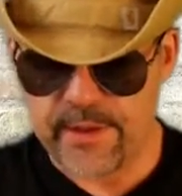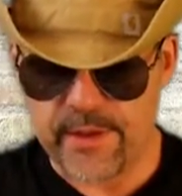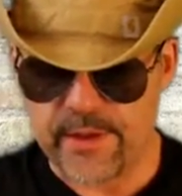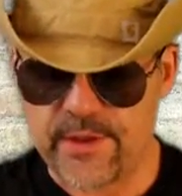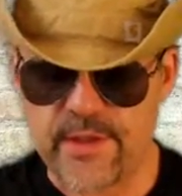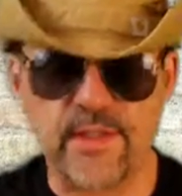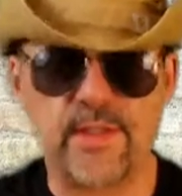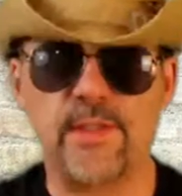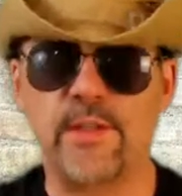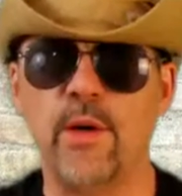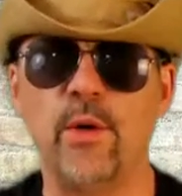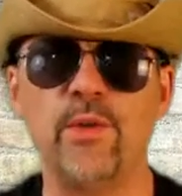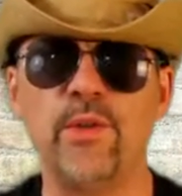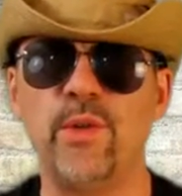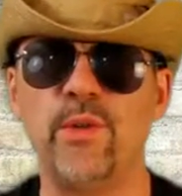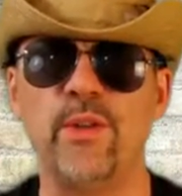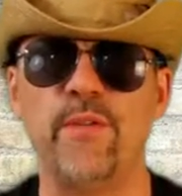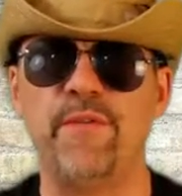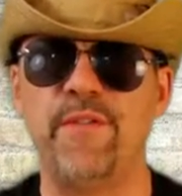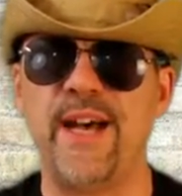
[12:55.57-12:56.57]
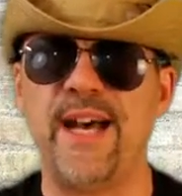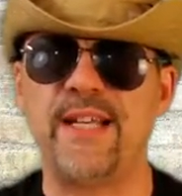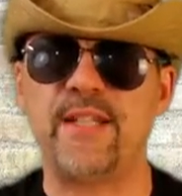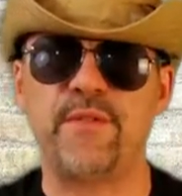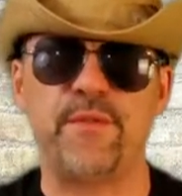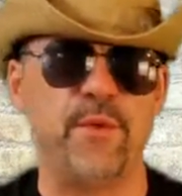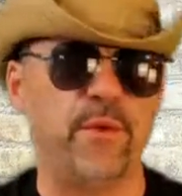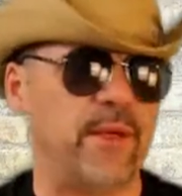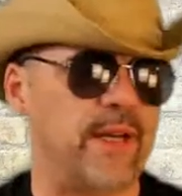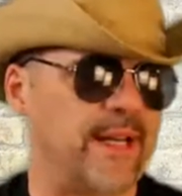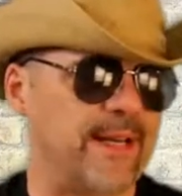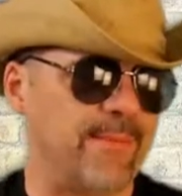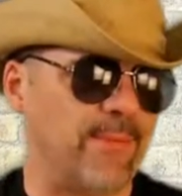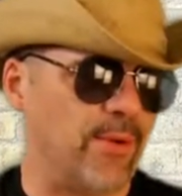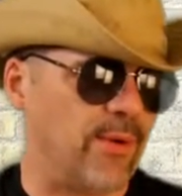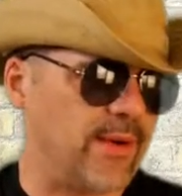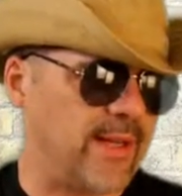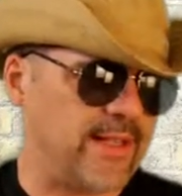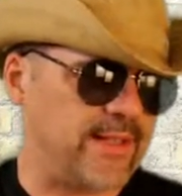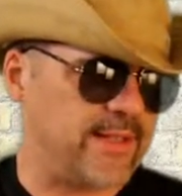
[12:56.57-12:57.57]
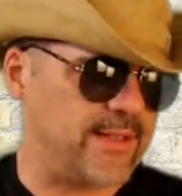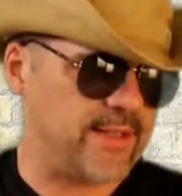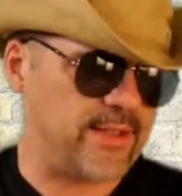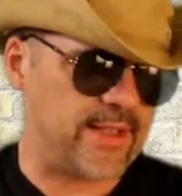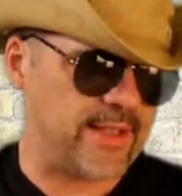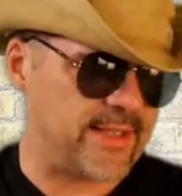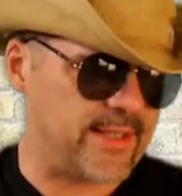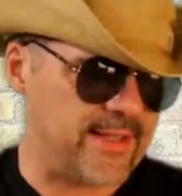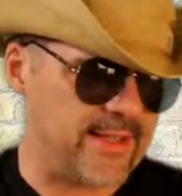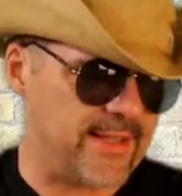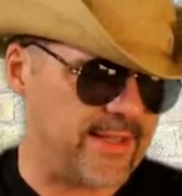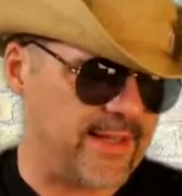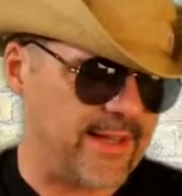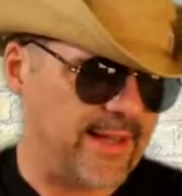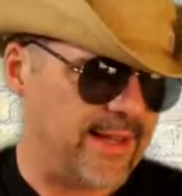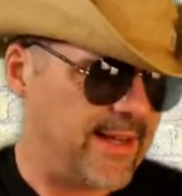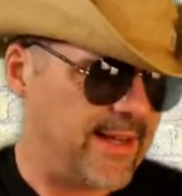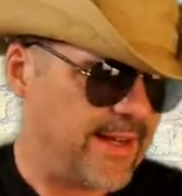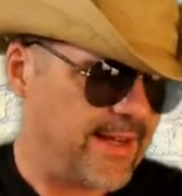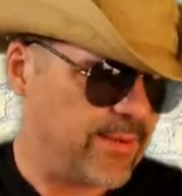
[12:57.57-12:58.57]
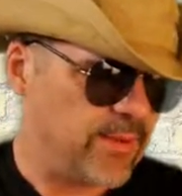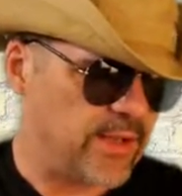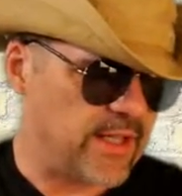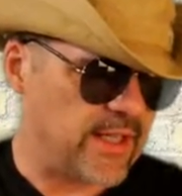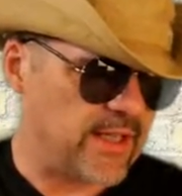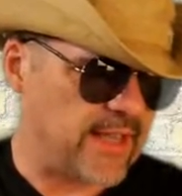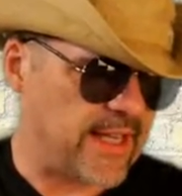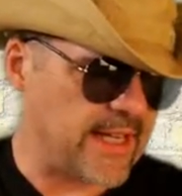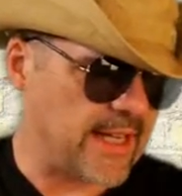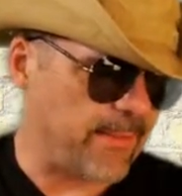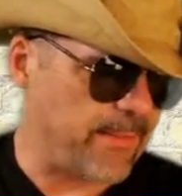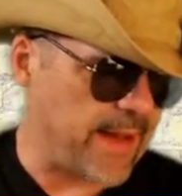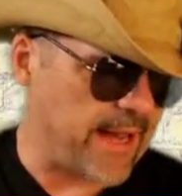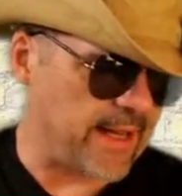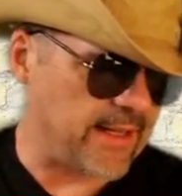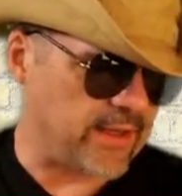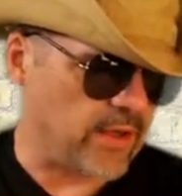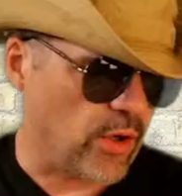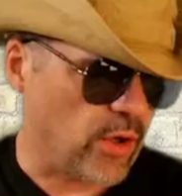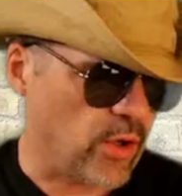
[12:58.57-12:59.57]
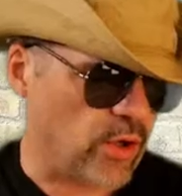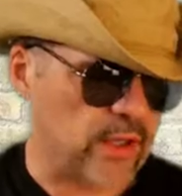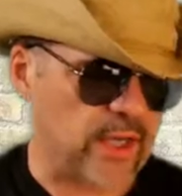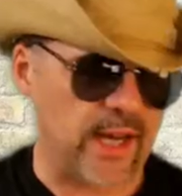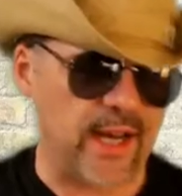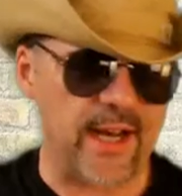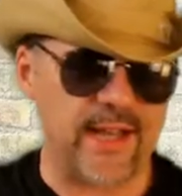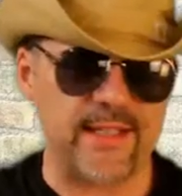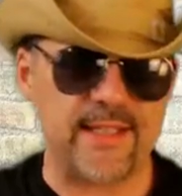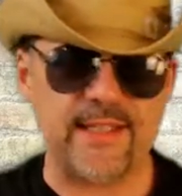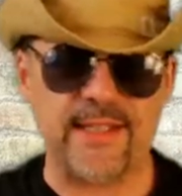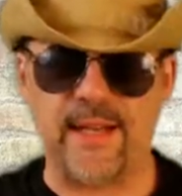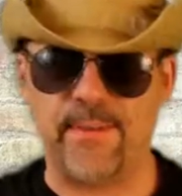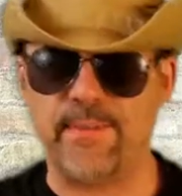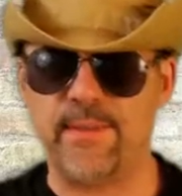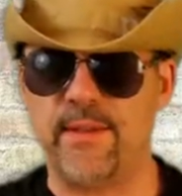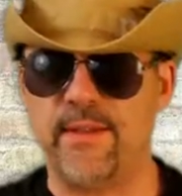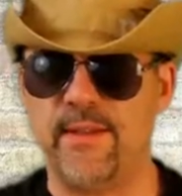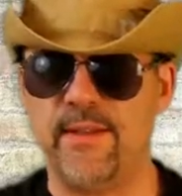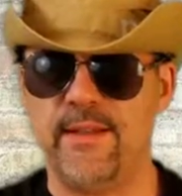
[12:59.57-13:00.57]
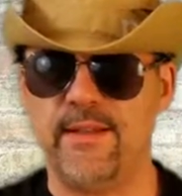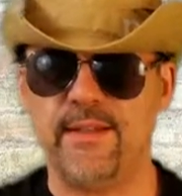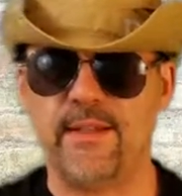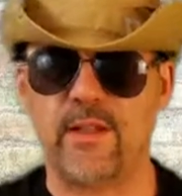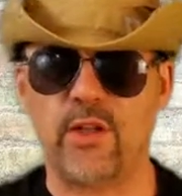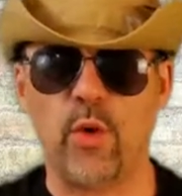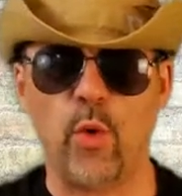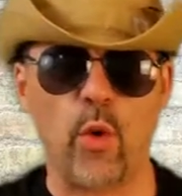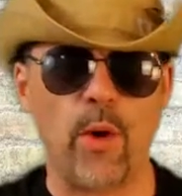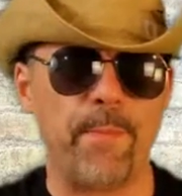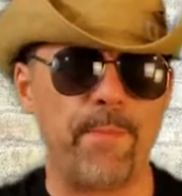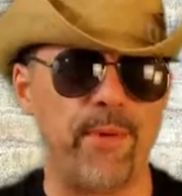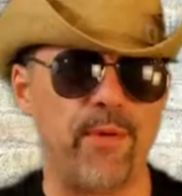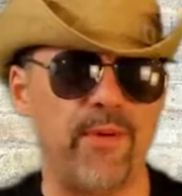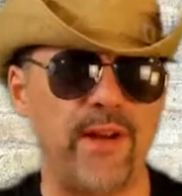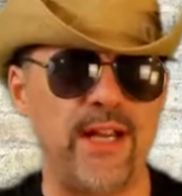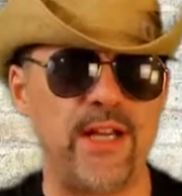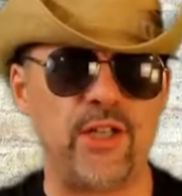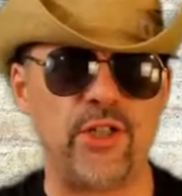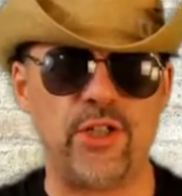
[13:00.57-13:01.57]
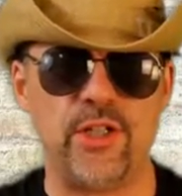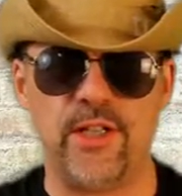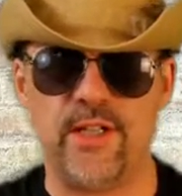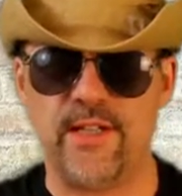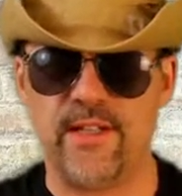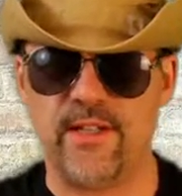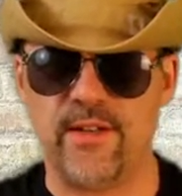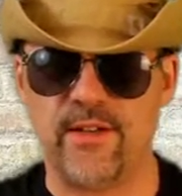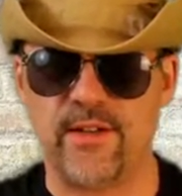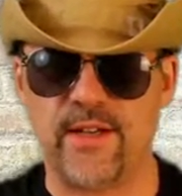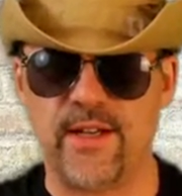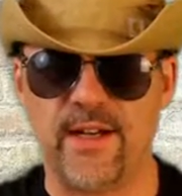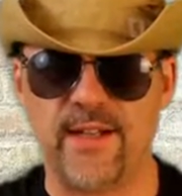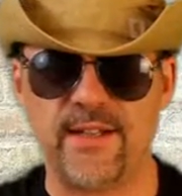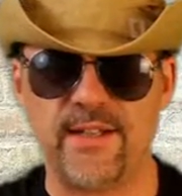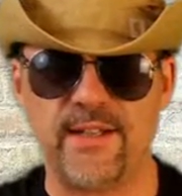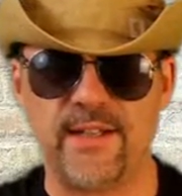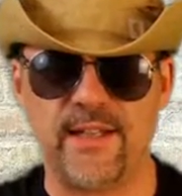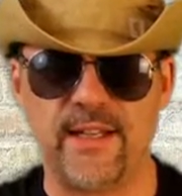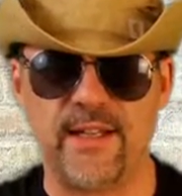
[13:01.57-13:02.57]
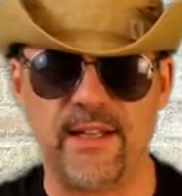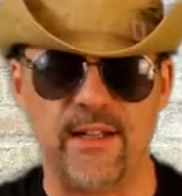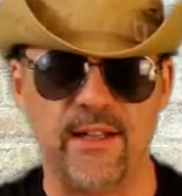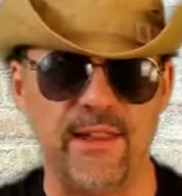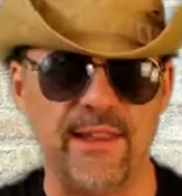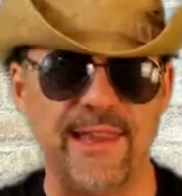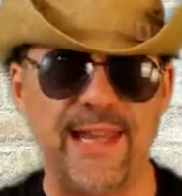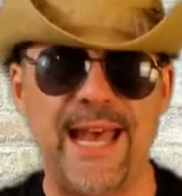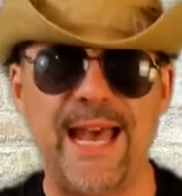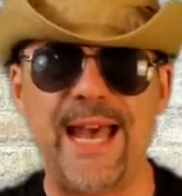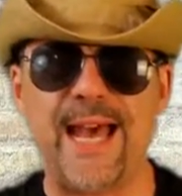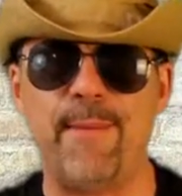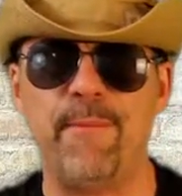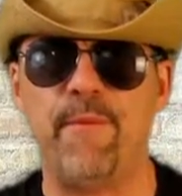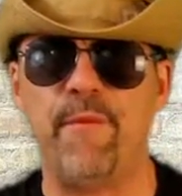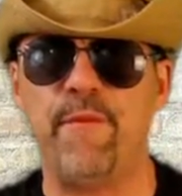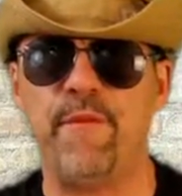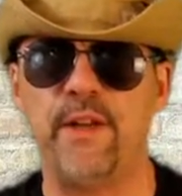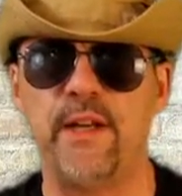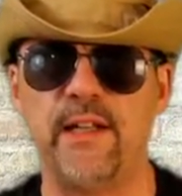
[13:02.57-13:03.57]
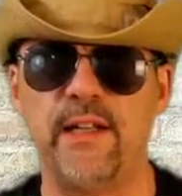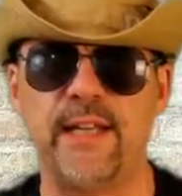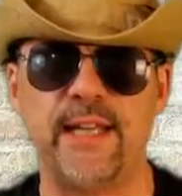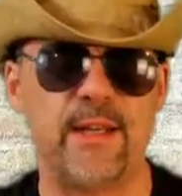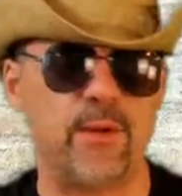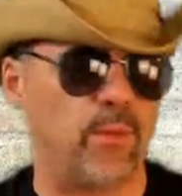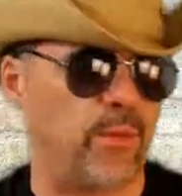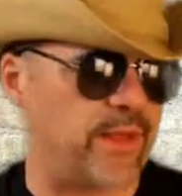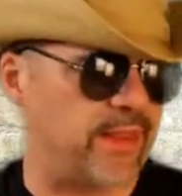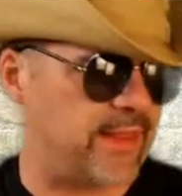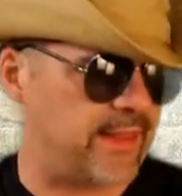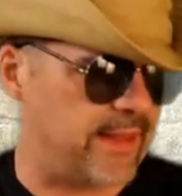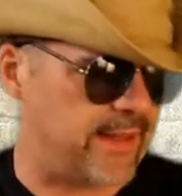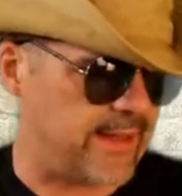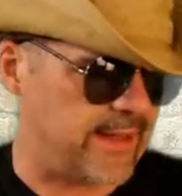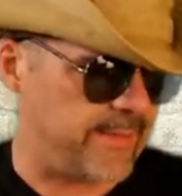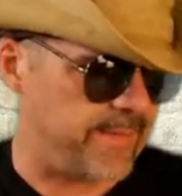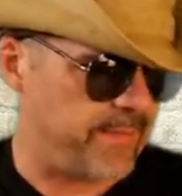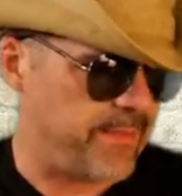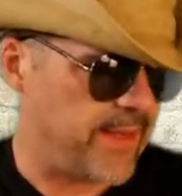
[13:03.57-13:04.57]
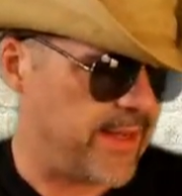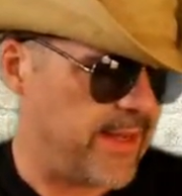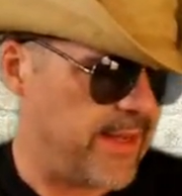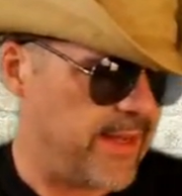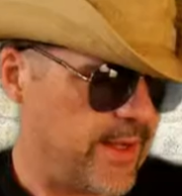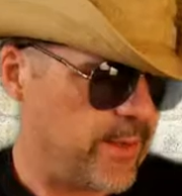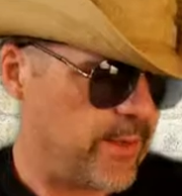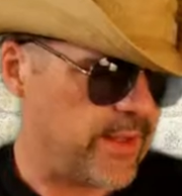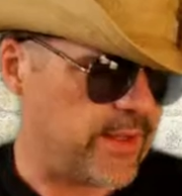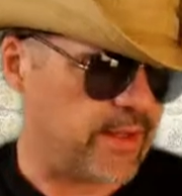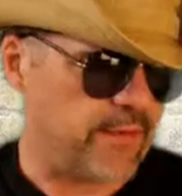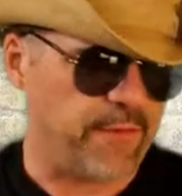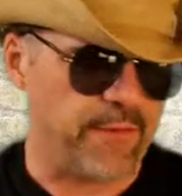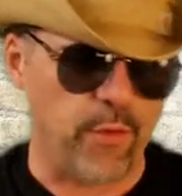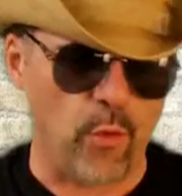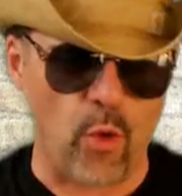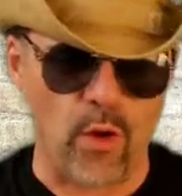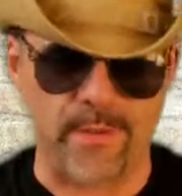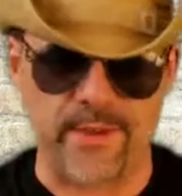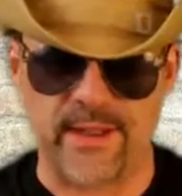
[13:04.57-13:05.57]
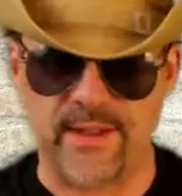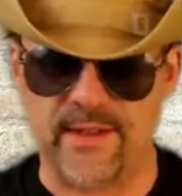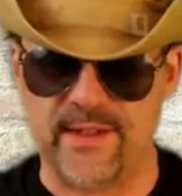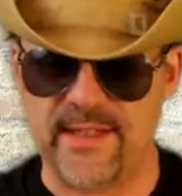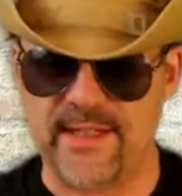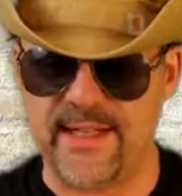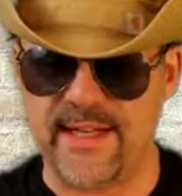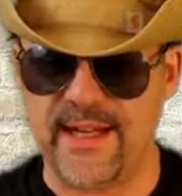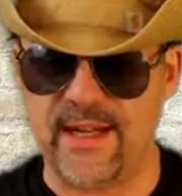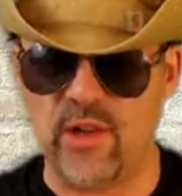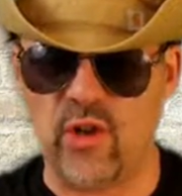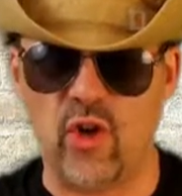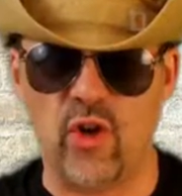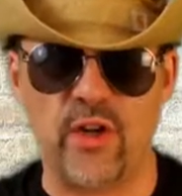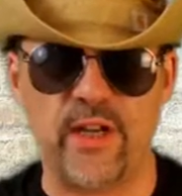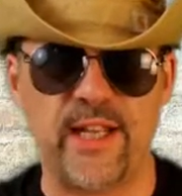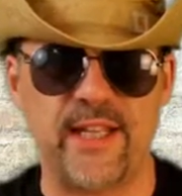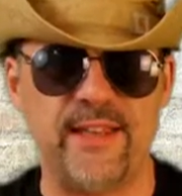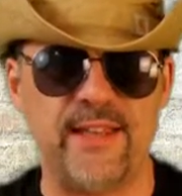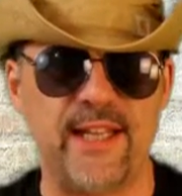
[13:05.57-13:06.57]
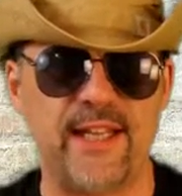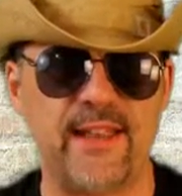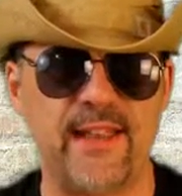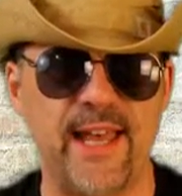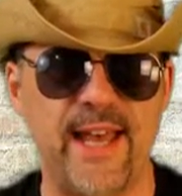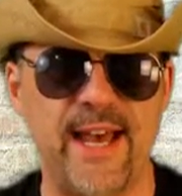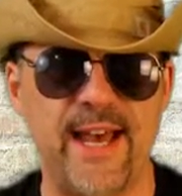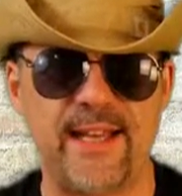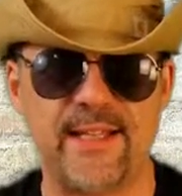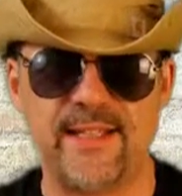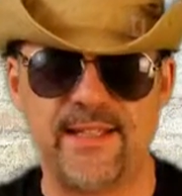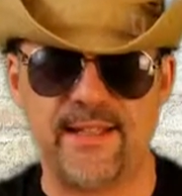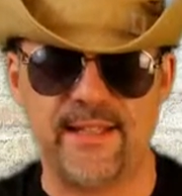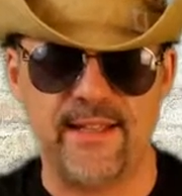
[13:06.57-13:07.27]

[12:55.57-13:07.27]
Just don't do the fast food anymore. It's just when you think about it, the whole concept, uh, it's a corporation and they're constantly in a lab fiddling with the, uh, with the formulas and how long can they last.